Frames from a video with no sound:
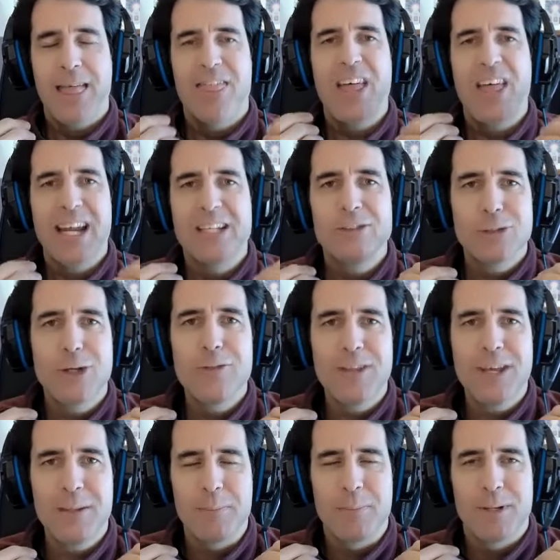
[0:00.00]
That is on
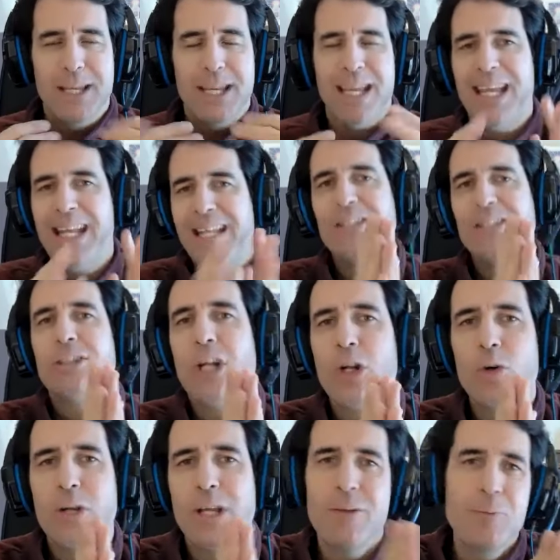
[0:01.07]
them. It is not
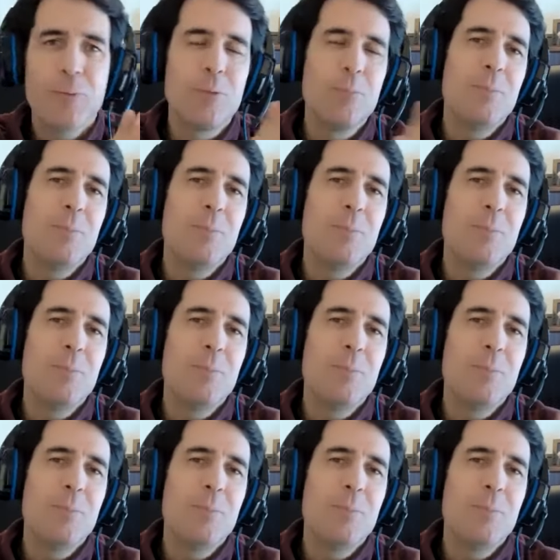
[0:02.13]
okay for